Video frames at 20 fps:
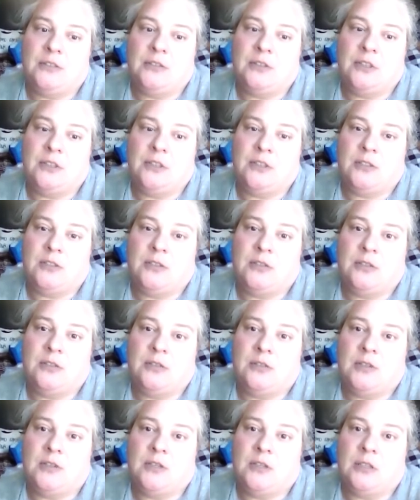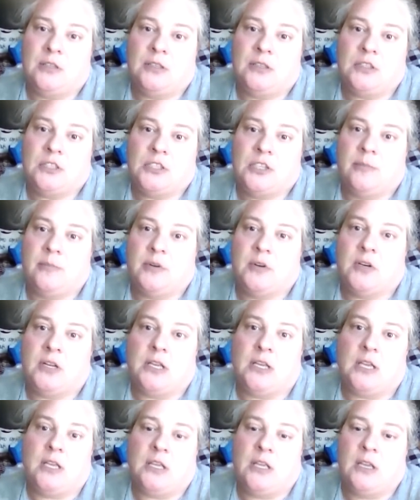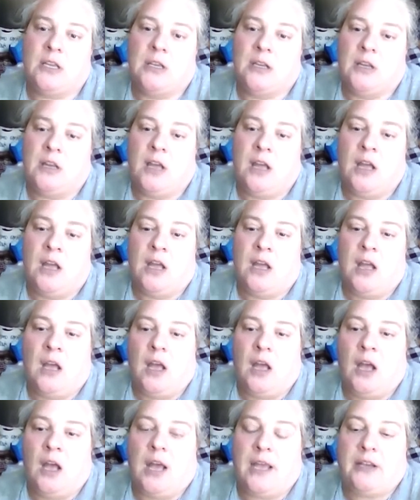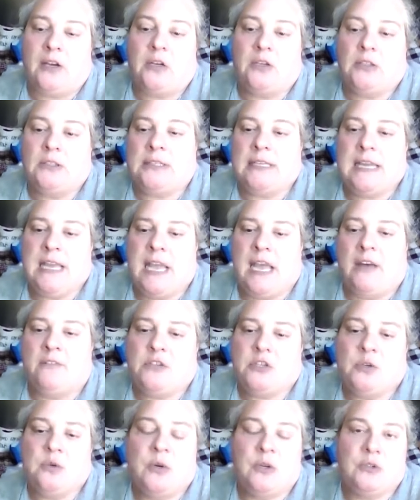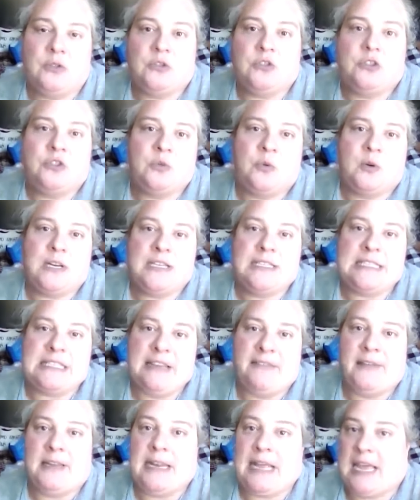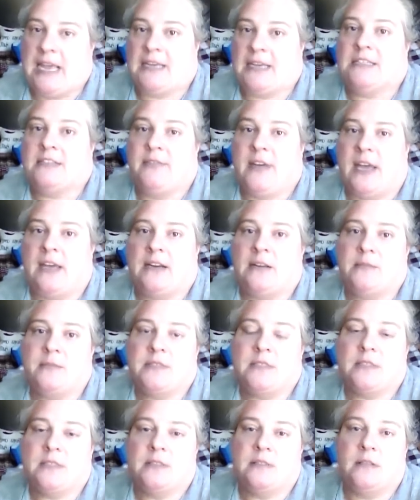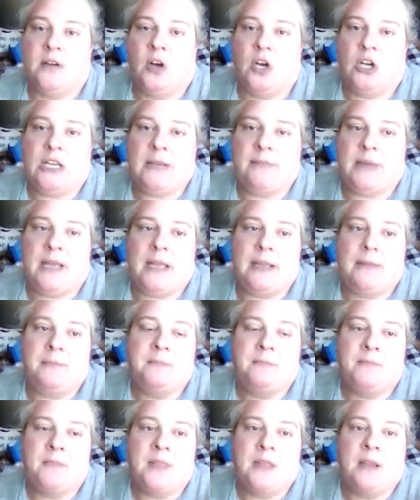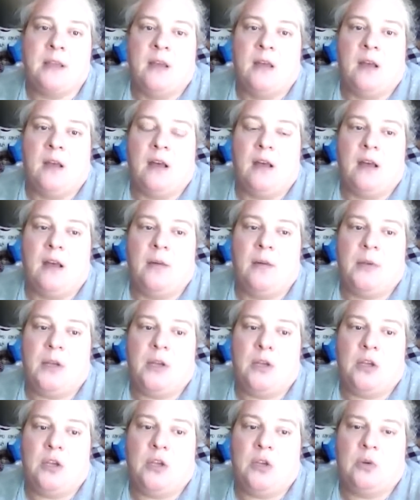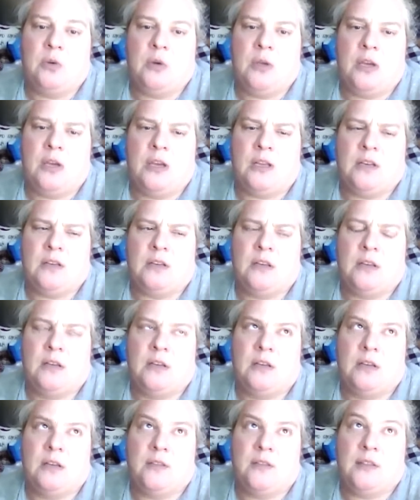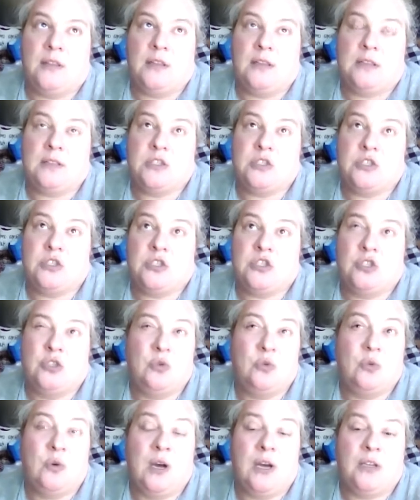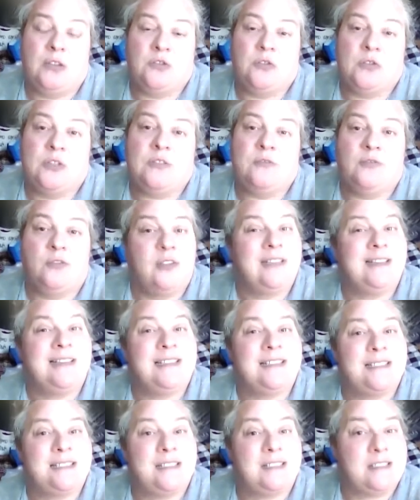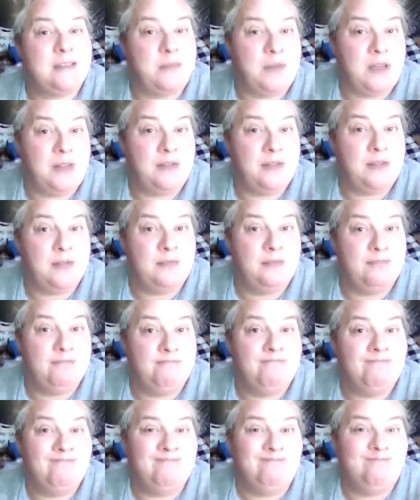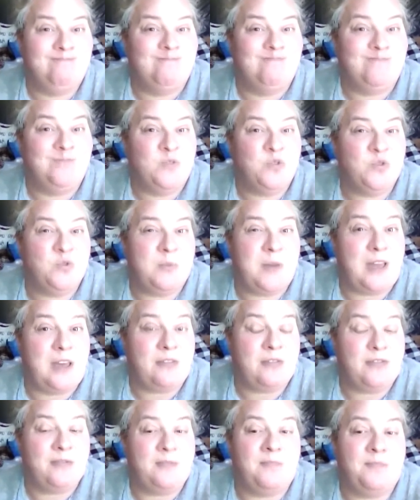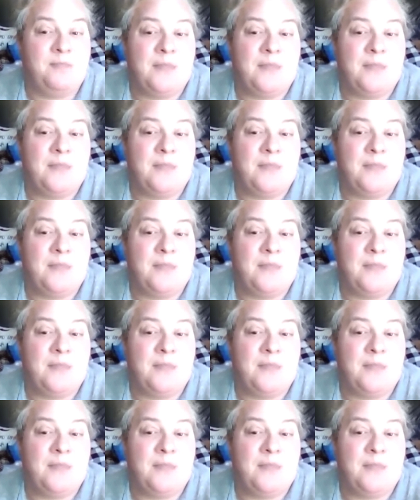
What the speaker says: Q Jeopardy. I currently have 227 active items on eBay. You get, I think it's 200 free listings a month. Do the math.